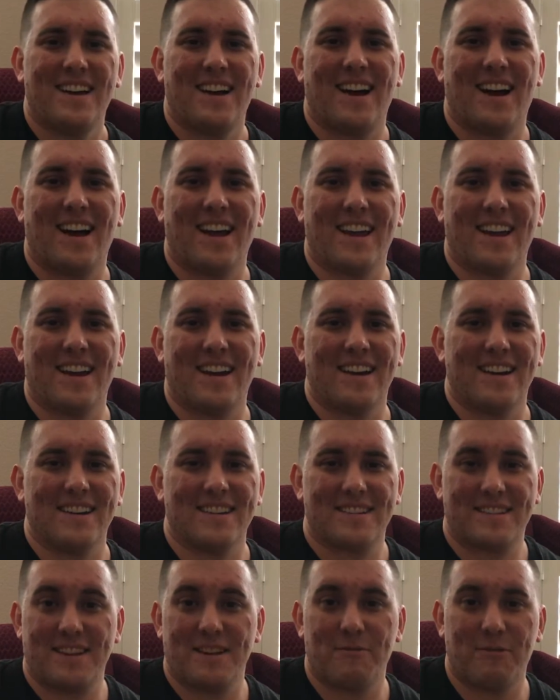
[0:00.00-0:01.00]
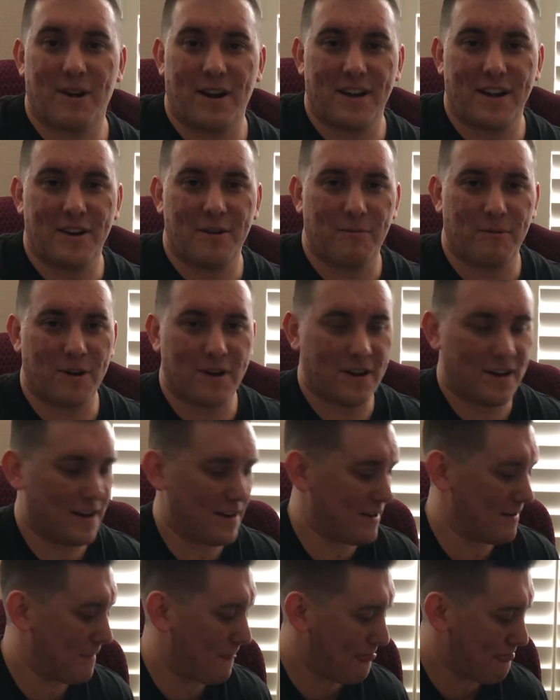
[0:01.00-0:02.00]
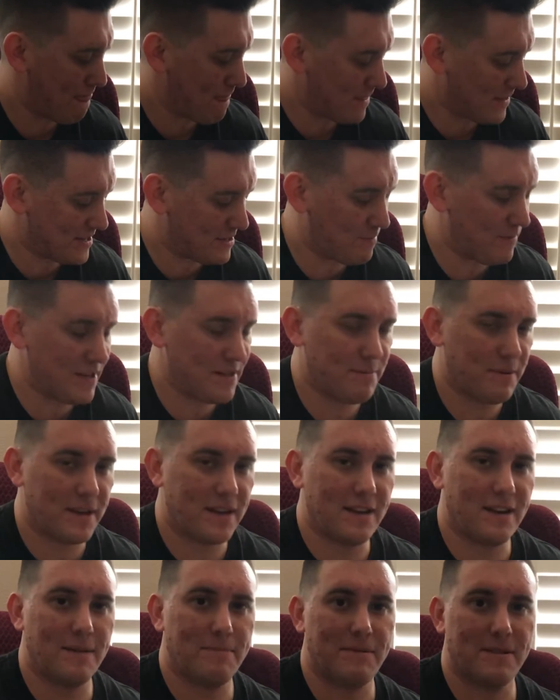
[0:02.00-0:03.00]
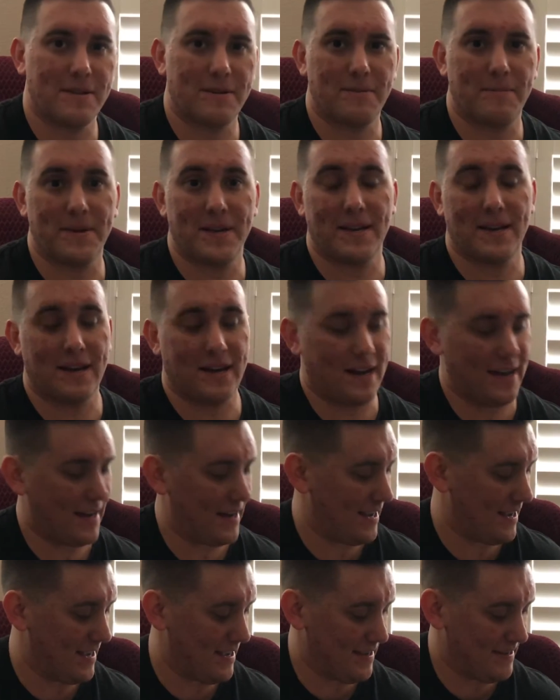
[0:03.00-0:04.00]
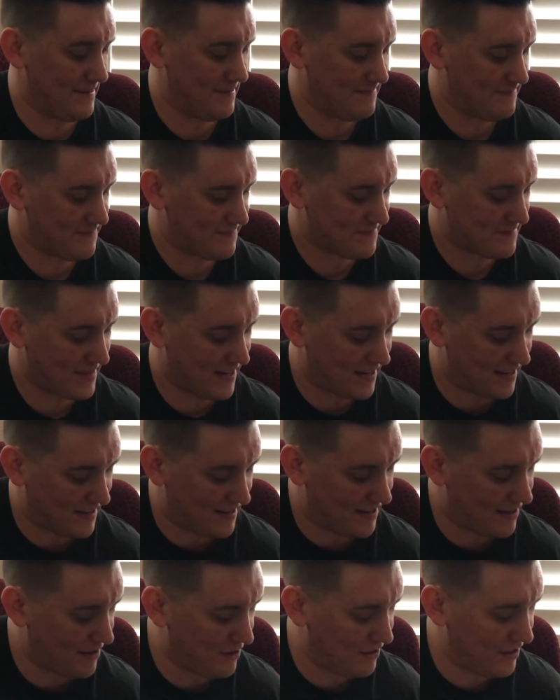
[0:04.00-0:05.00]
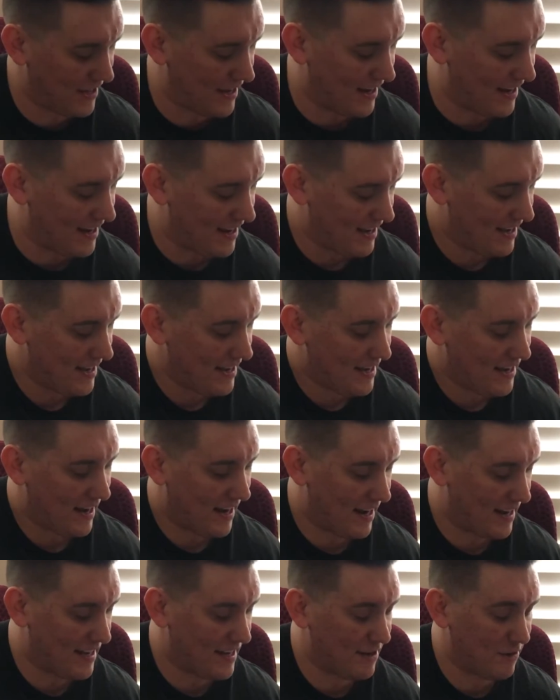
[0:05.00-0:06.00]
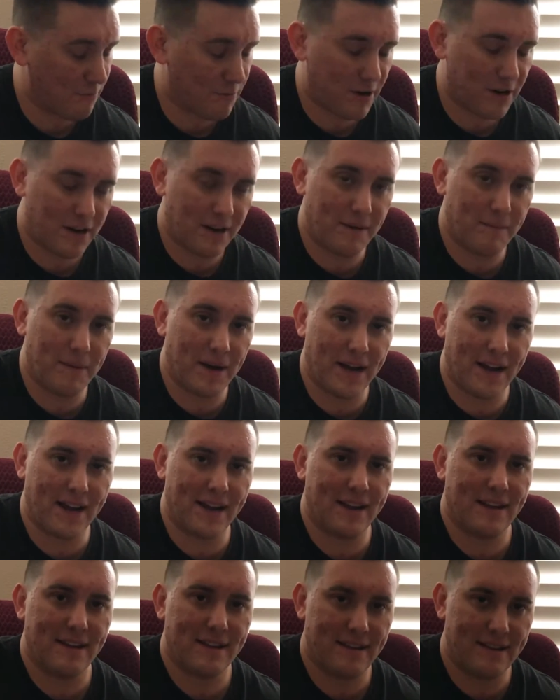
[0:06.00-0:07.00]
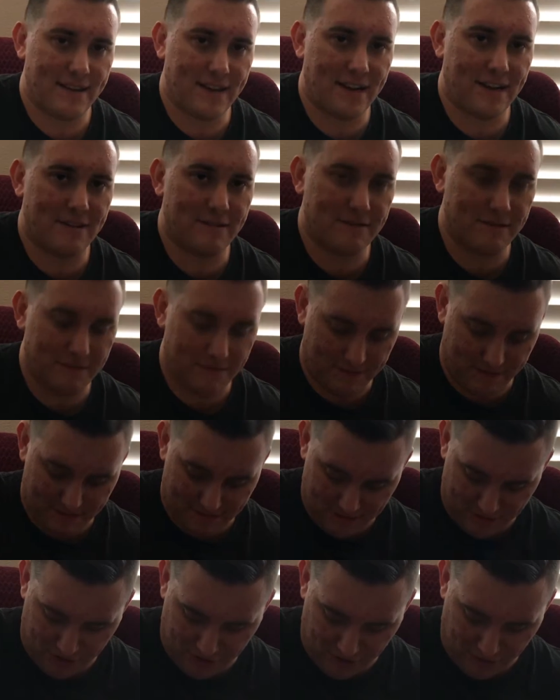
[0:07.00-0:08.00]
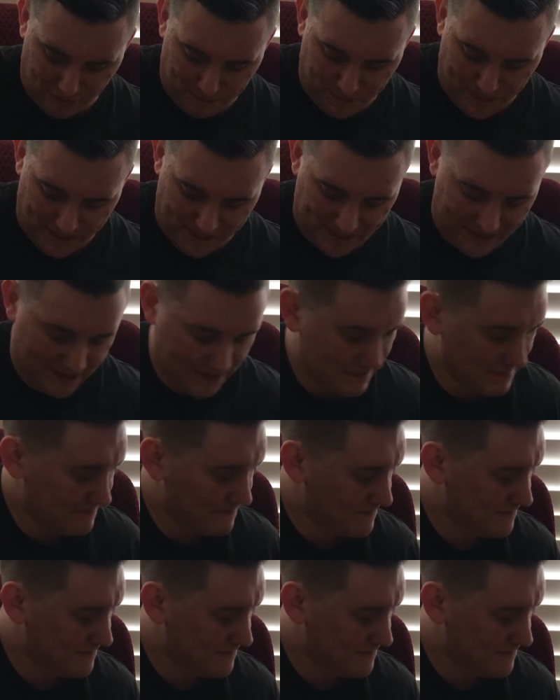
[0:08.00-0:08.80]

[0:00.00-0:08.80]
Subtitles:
I see where I need to work on. The speed's picking up a little bit. I can tell that I need to work on my downstroke picking.